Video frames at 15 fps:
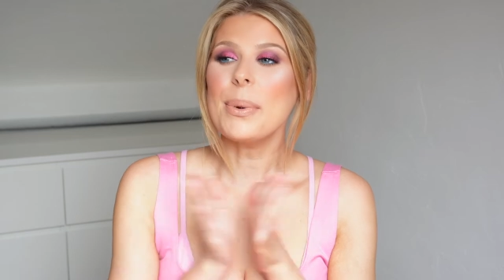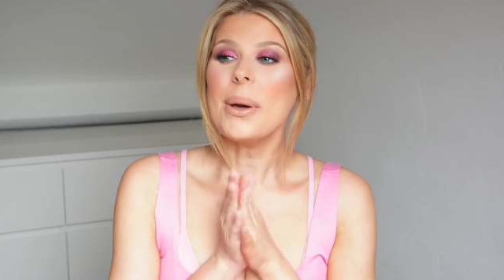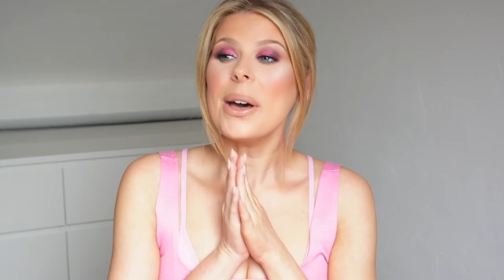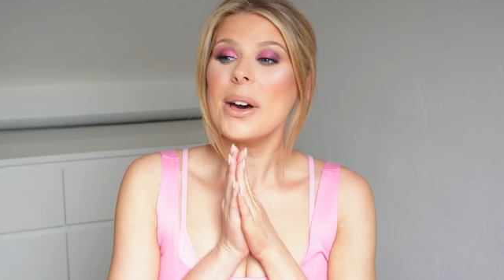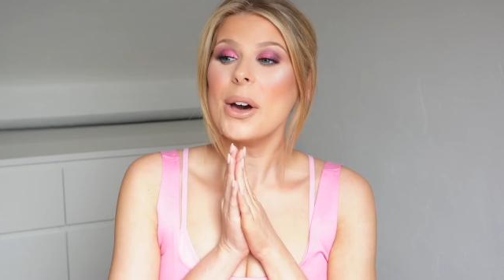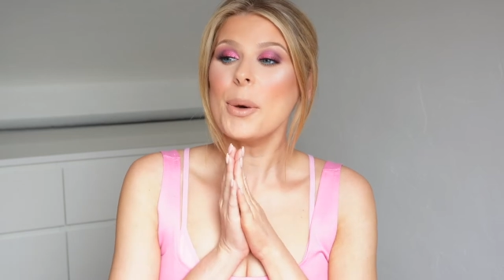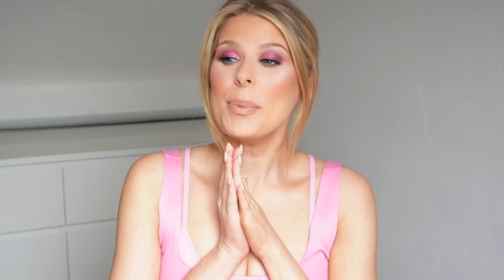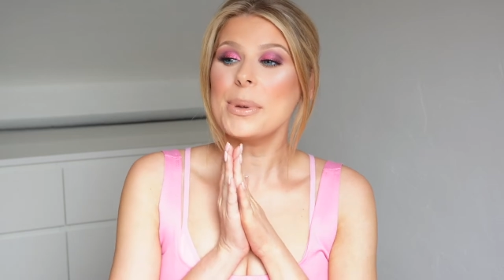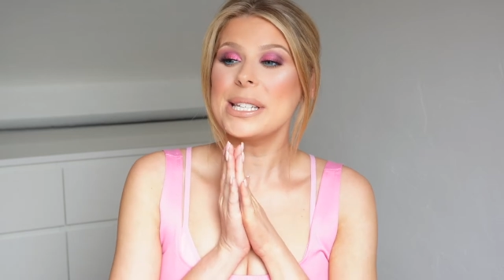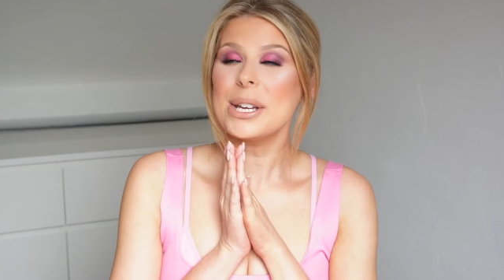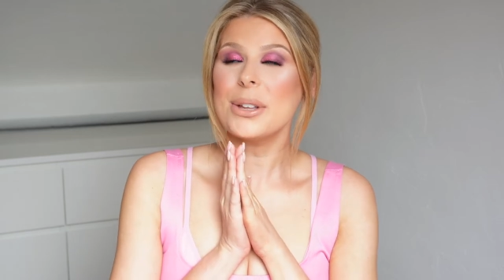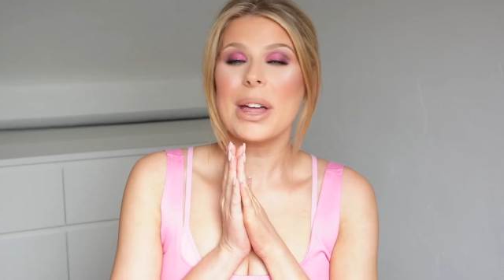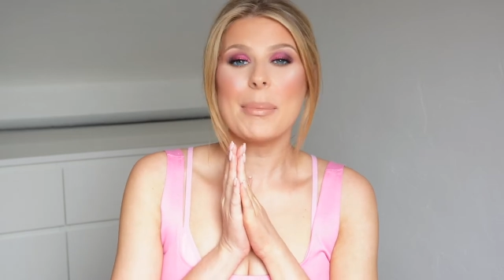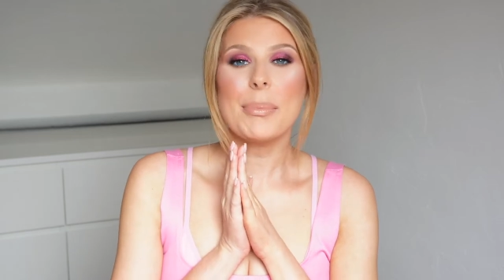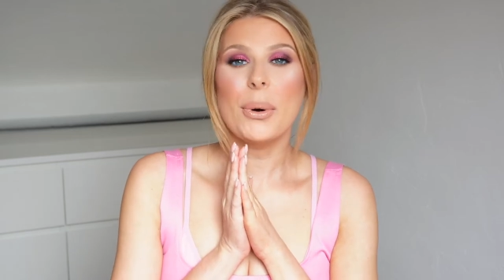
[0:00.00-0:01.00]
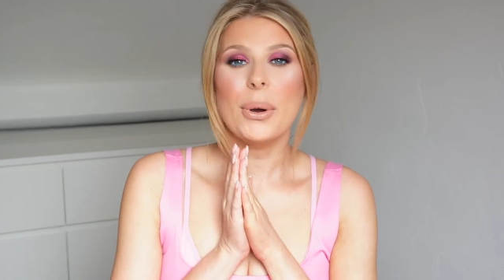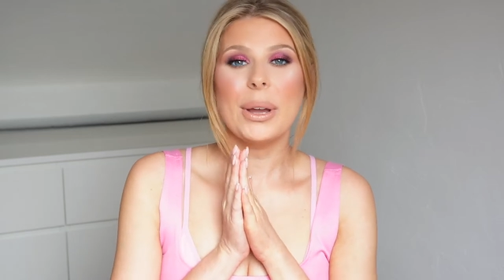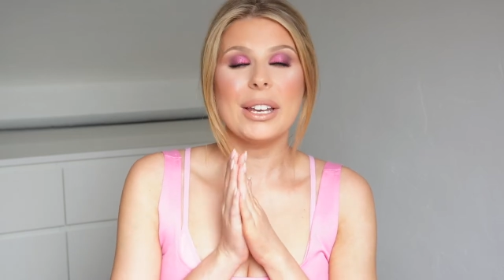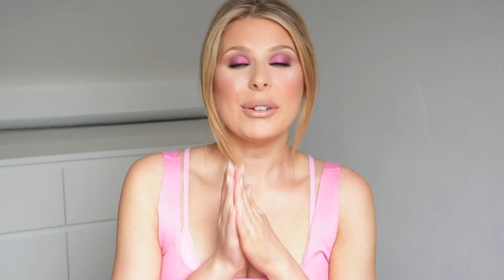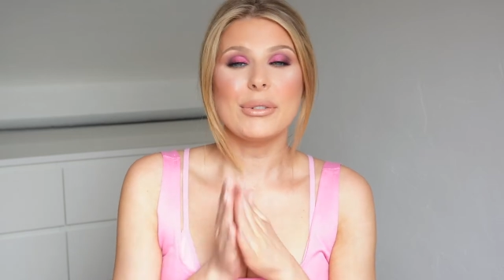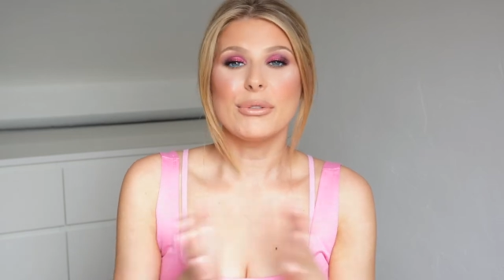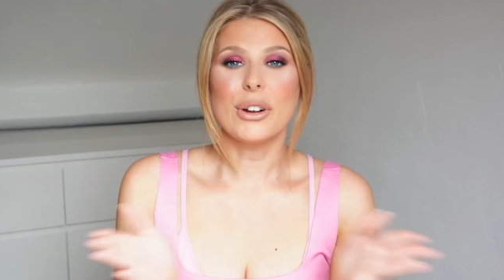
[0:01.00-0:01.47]
but up until that
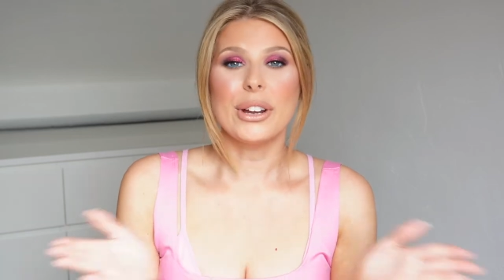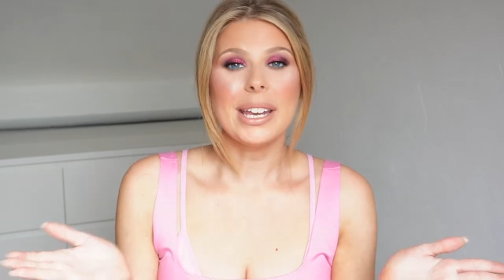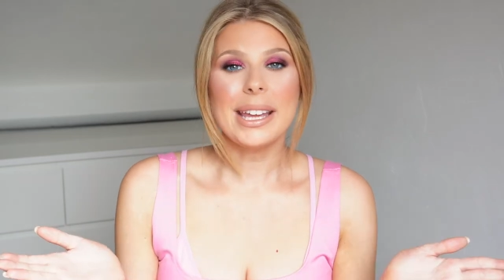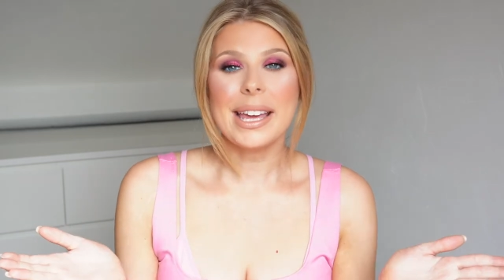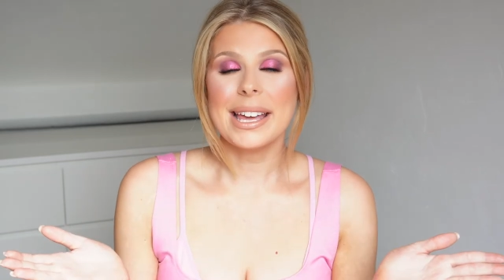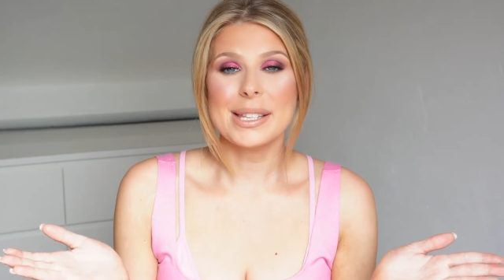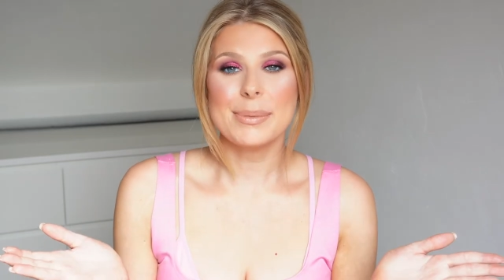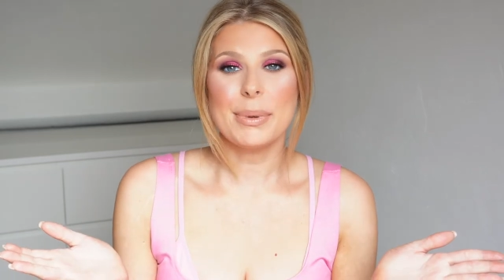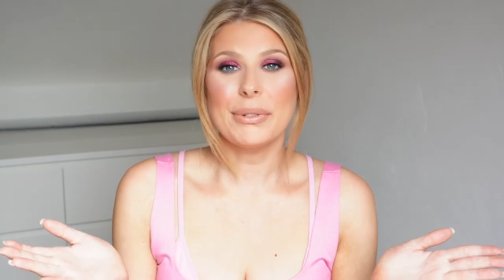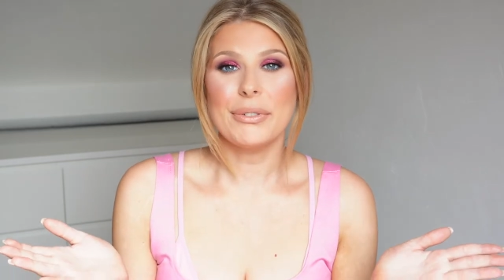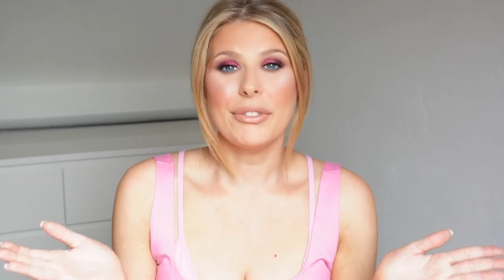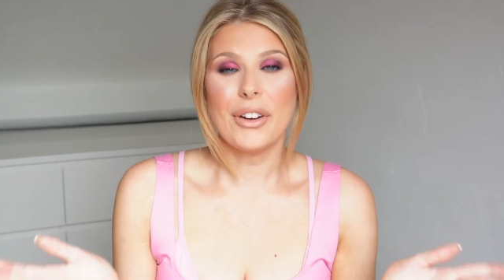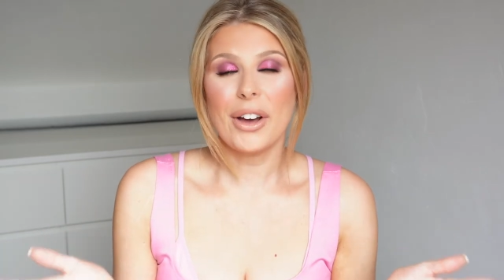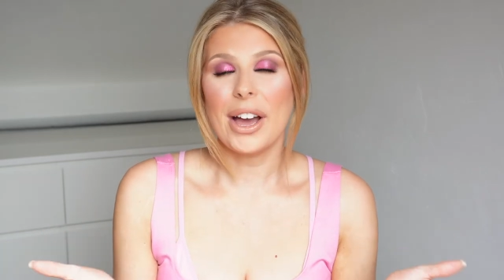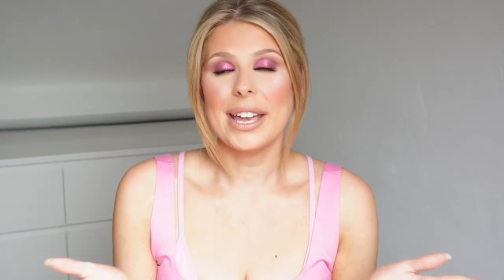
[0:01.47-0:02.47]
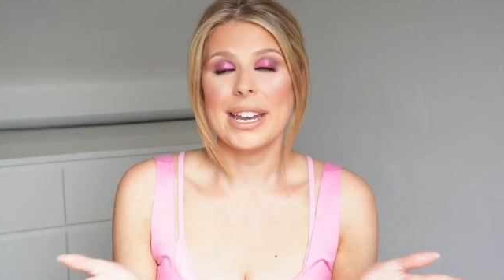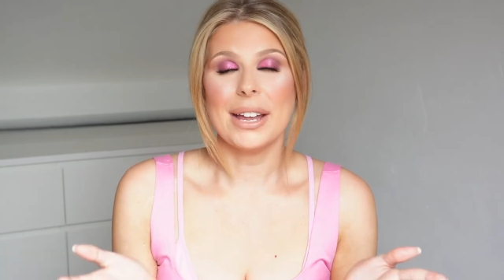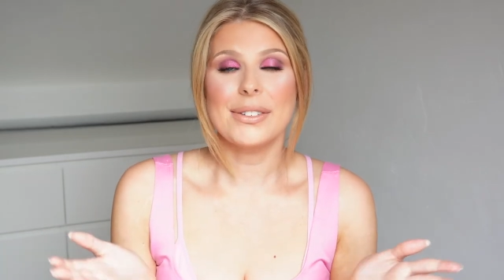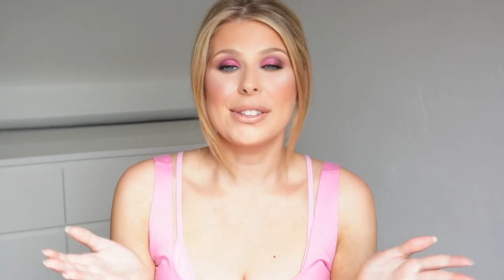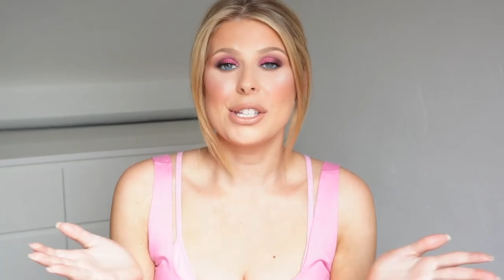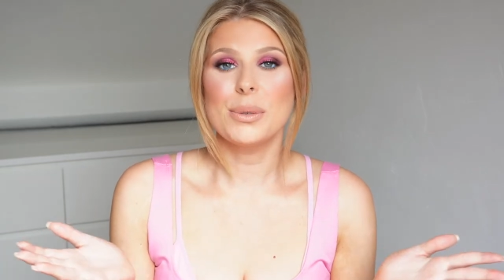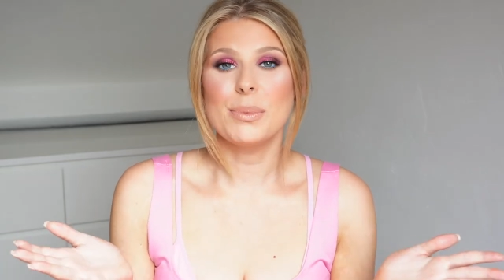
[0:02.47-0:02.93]
point, running has been fine.
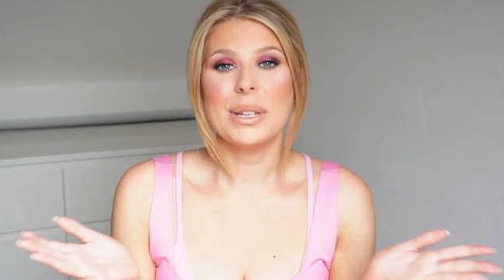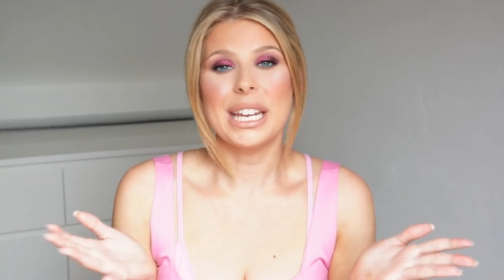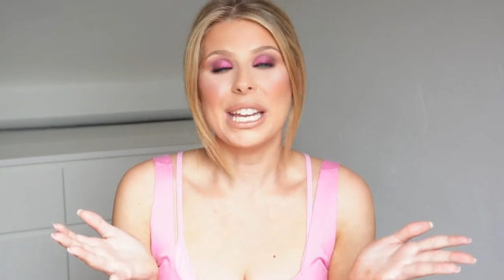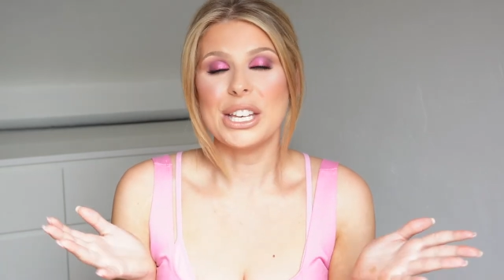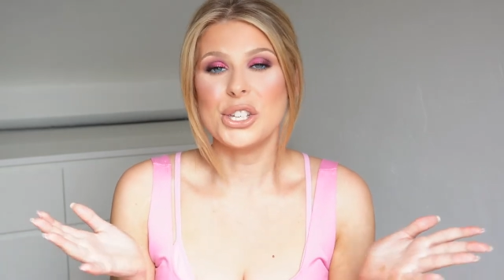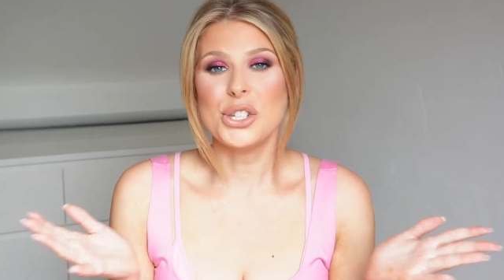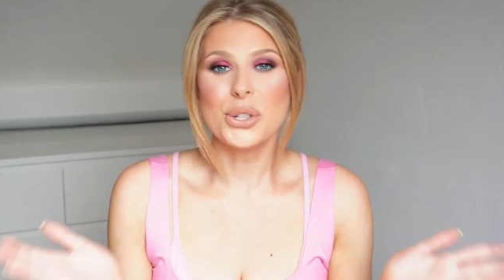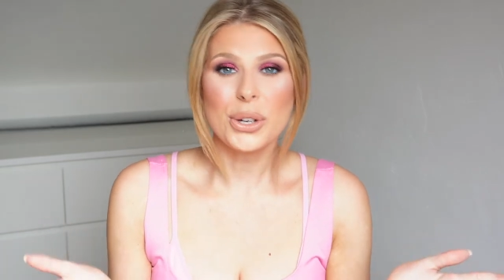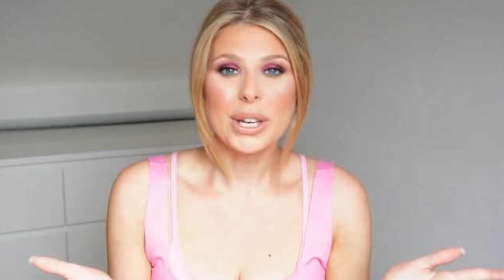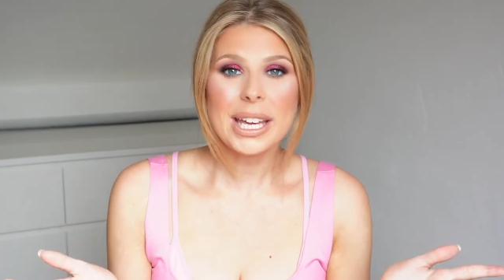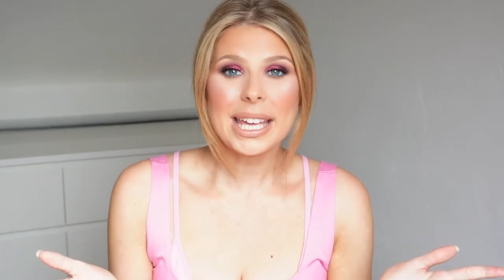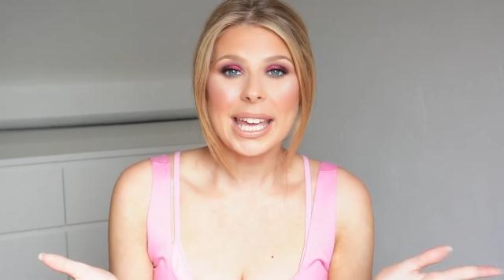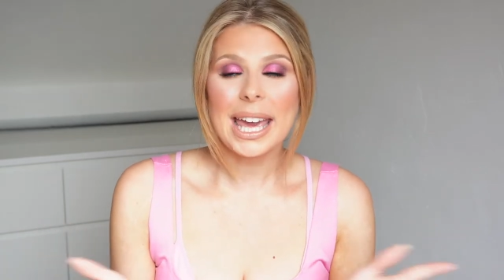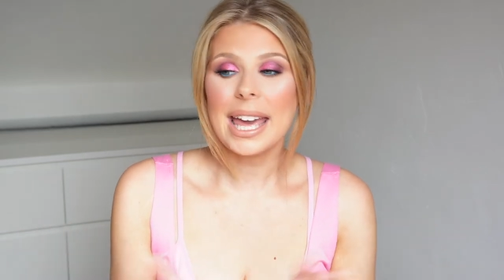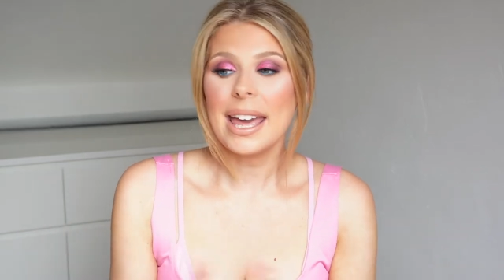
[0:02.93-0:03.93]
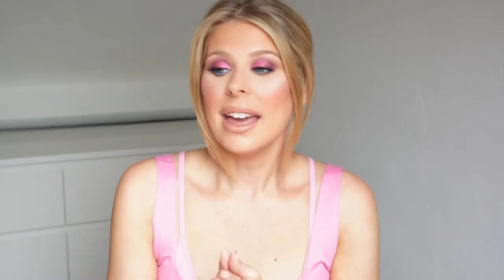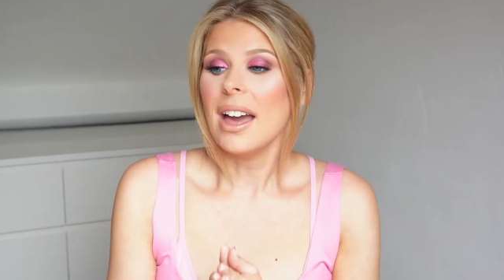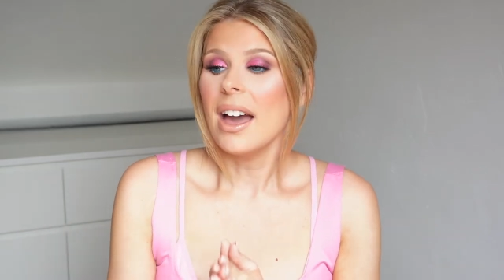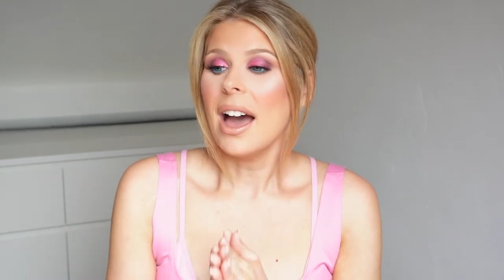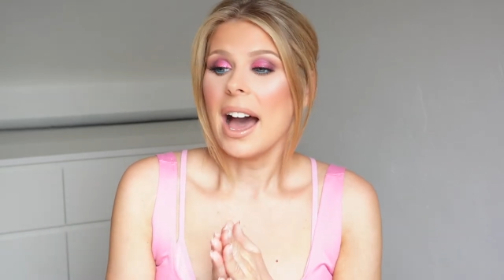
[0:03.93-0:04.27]
I've still been enjoying it.